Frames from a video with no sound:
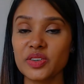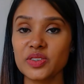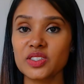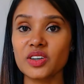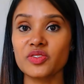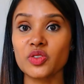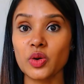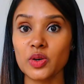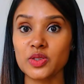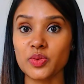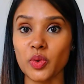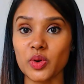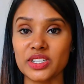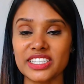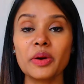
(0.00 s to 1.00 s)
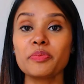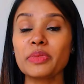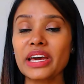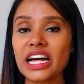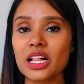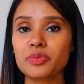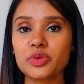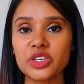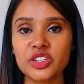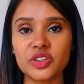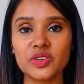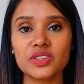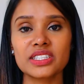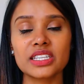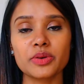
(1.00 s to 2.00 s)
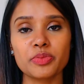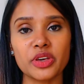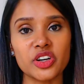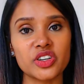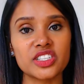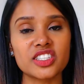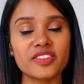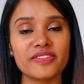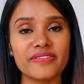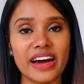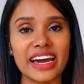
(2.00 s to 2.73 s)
of rose water may help reduce the appearance of fine